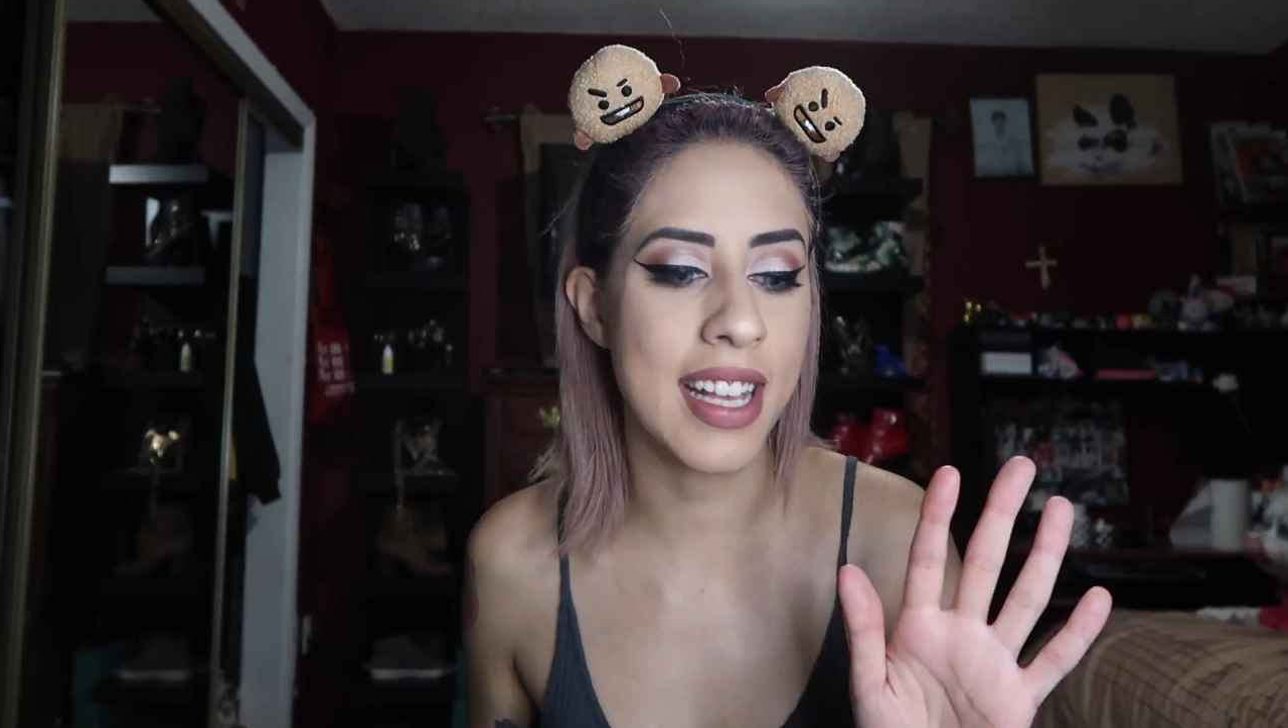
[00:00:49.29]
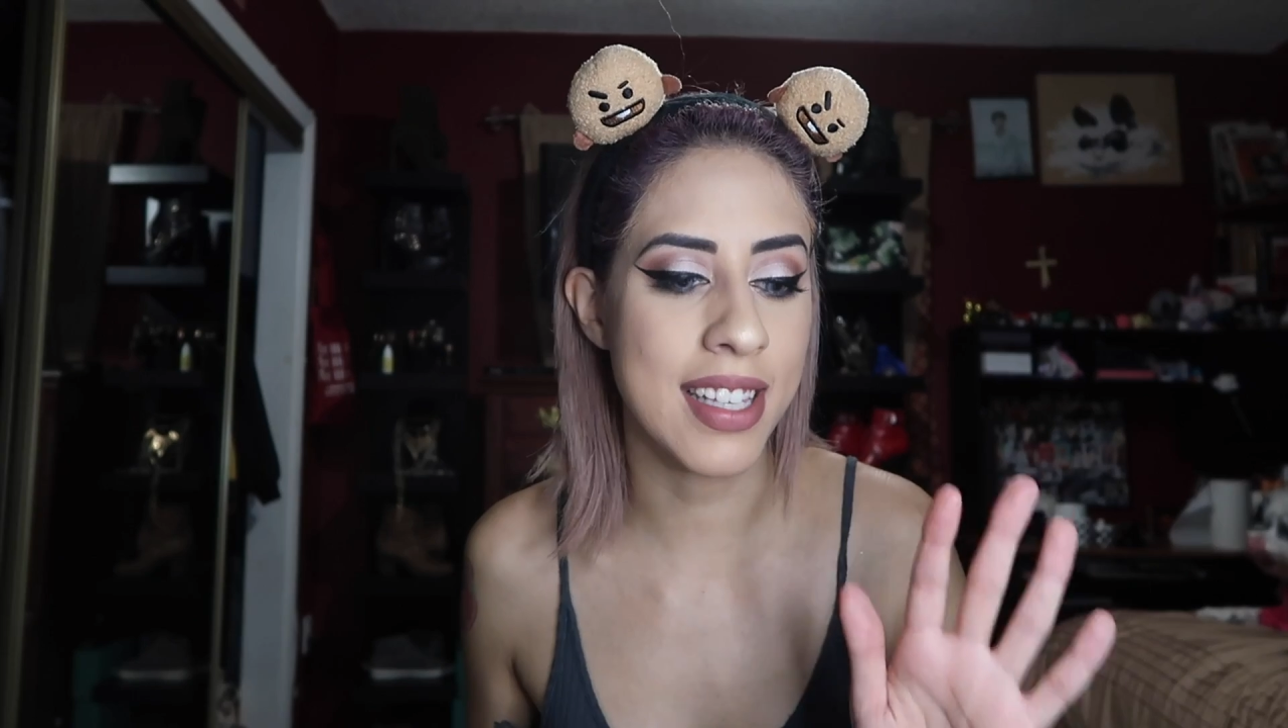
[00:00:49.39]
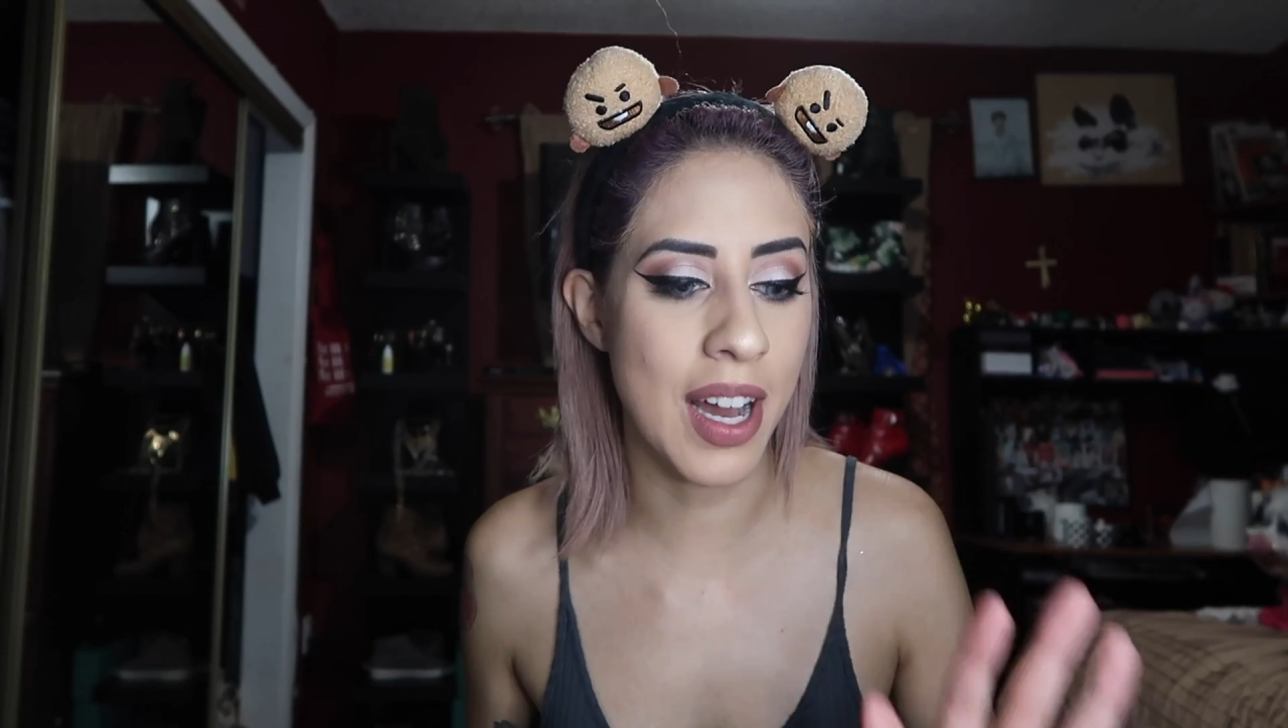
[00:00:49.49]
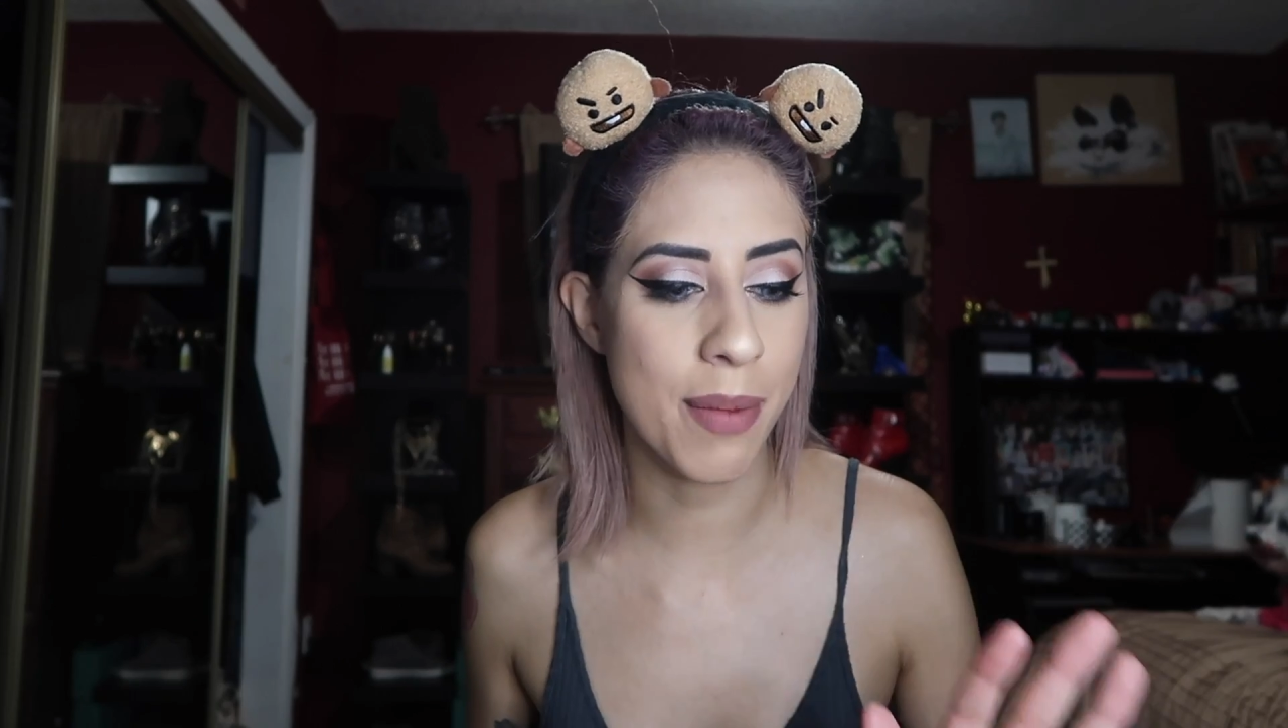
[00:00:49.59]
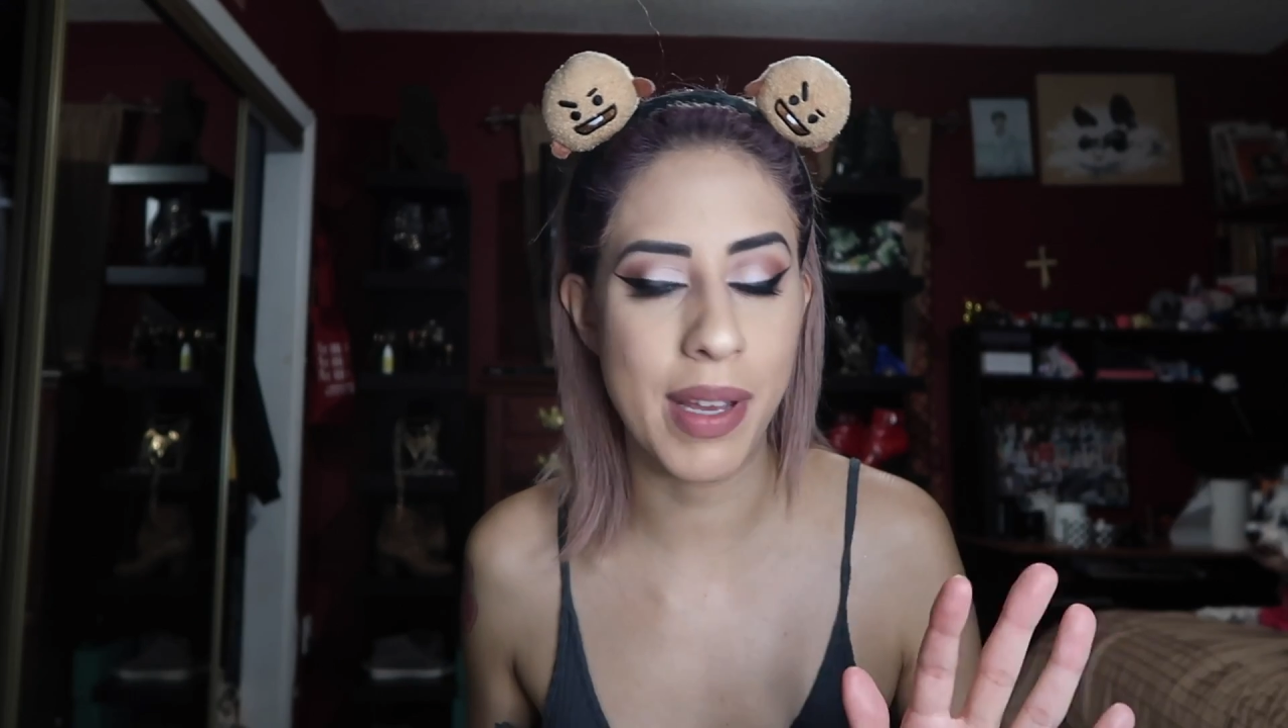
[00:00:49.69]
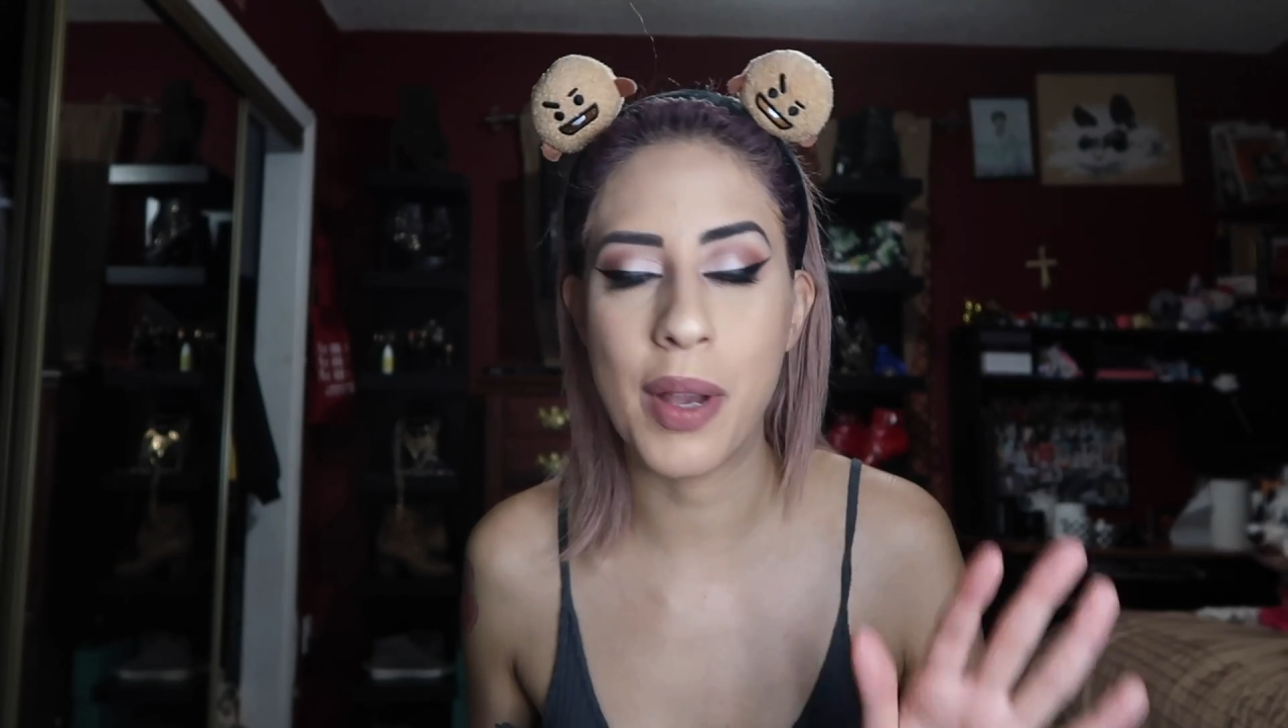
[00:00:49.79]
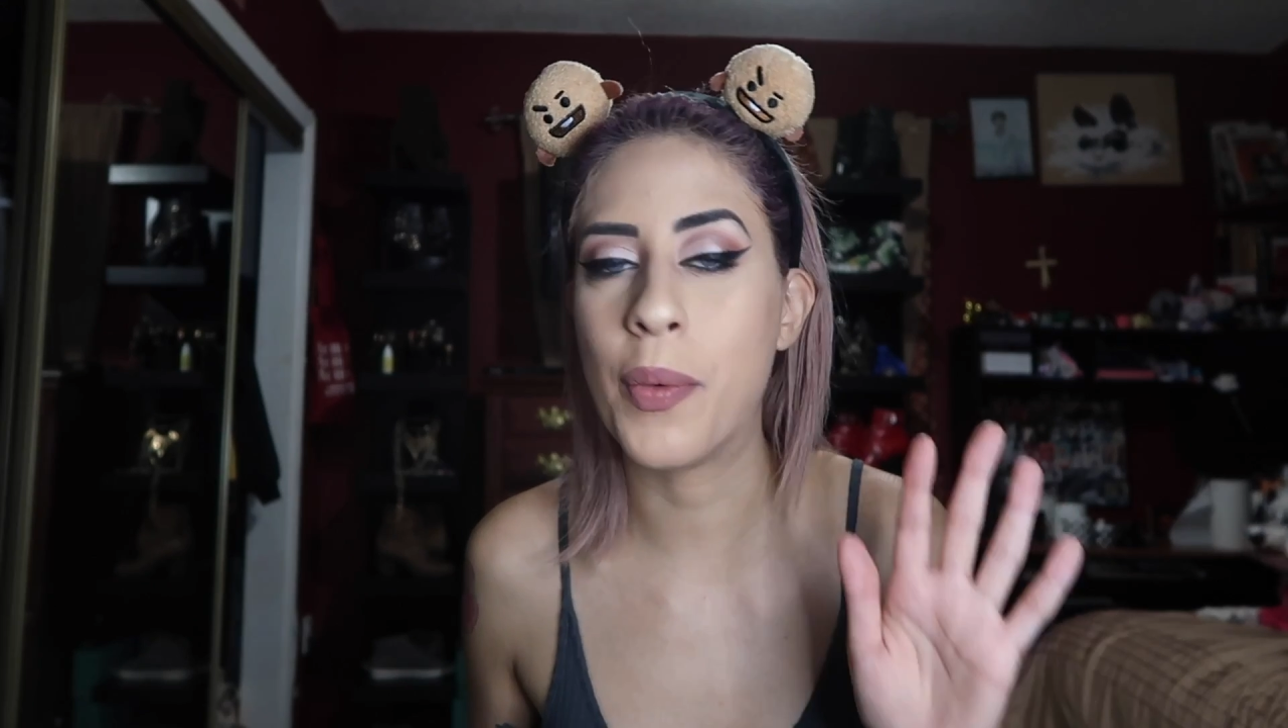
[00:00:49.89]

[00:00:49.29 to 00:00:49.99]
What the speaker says: has got to be